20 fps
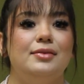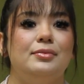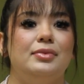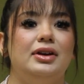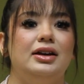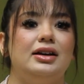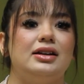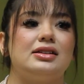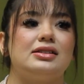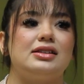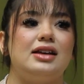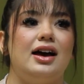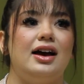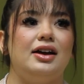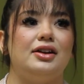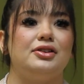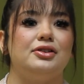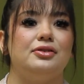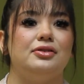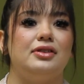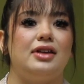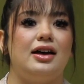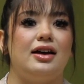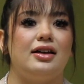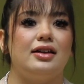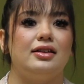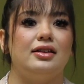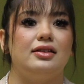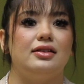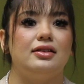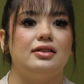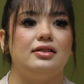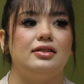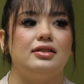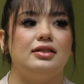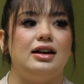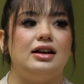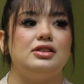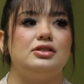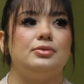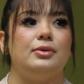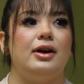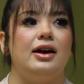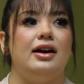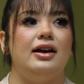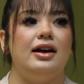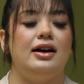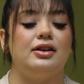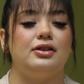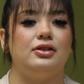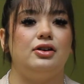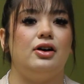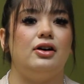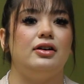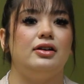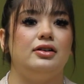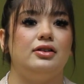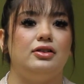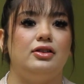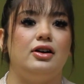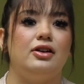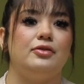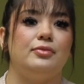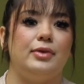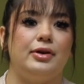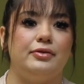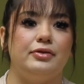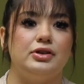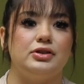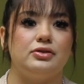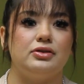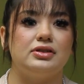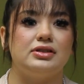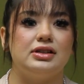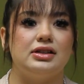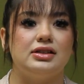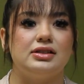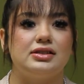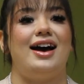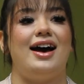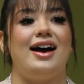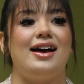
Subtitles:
because I knew that that's where I had gotten a lot of my resources.